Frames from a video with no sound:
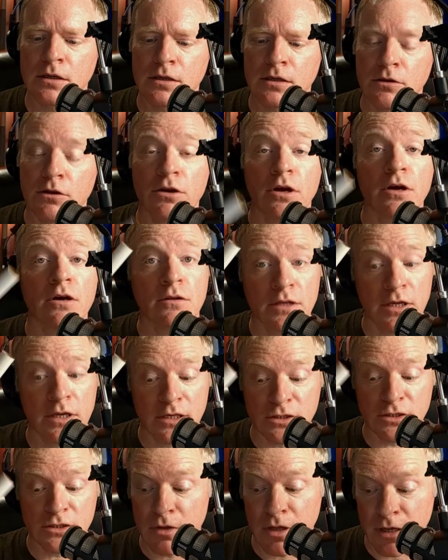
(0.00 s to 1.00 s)
They're not called
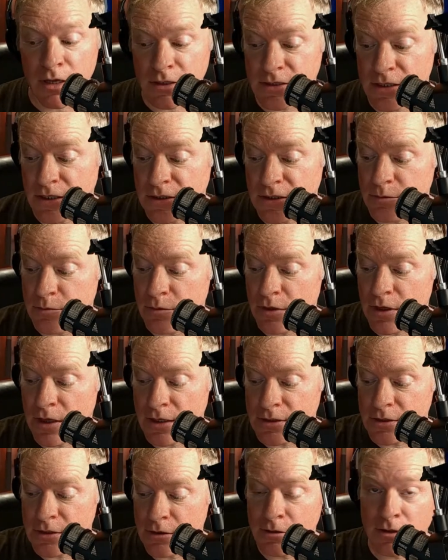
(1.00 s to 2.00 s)
engine blocks. Engine
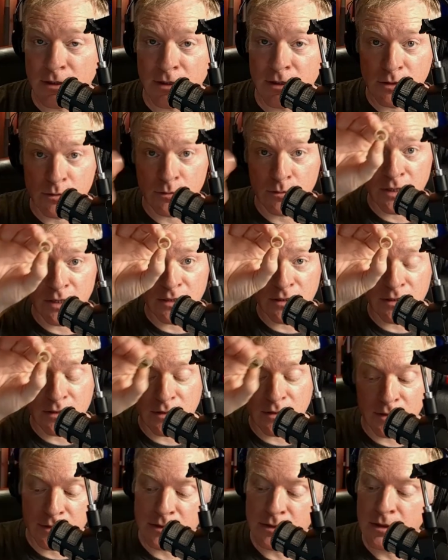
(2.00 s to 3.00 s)
blocks are these. We'll get to
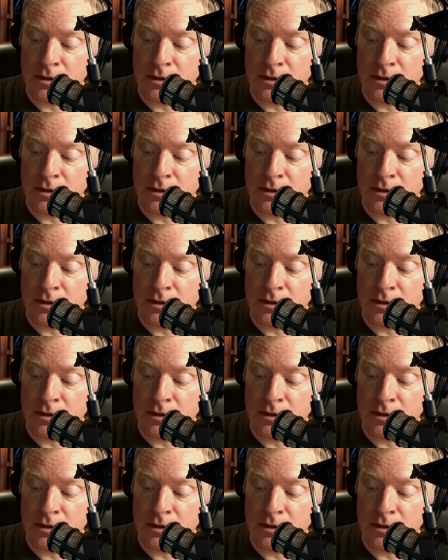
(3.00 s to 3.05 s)
these.